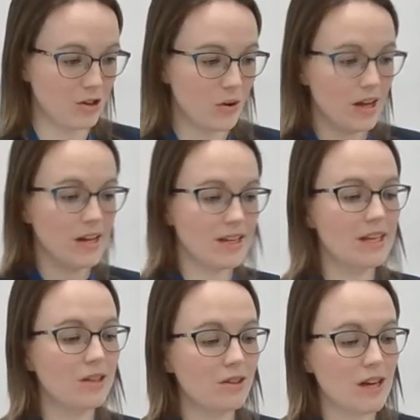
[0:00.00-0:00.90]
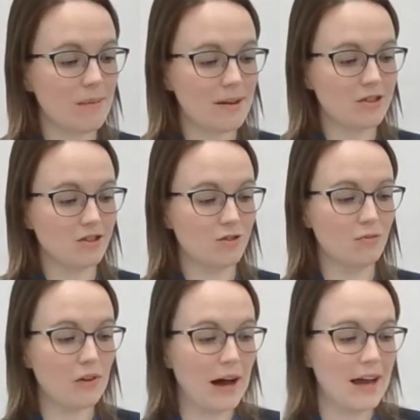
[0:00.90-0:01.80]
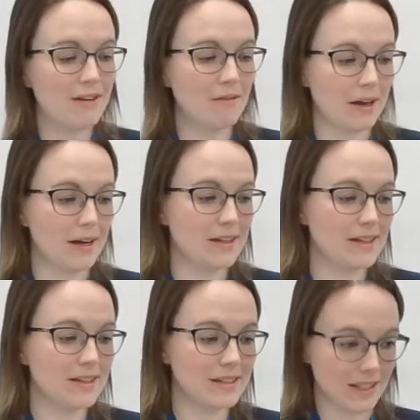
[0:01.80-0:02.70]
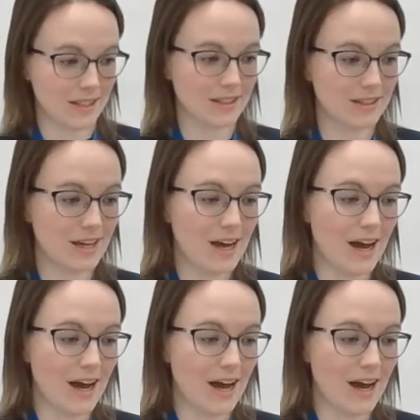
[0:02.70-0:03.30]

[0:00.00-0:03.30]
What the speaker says: So take a look at measures 5 and 6.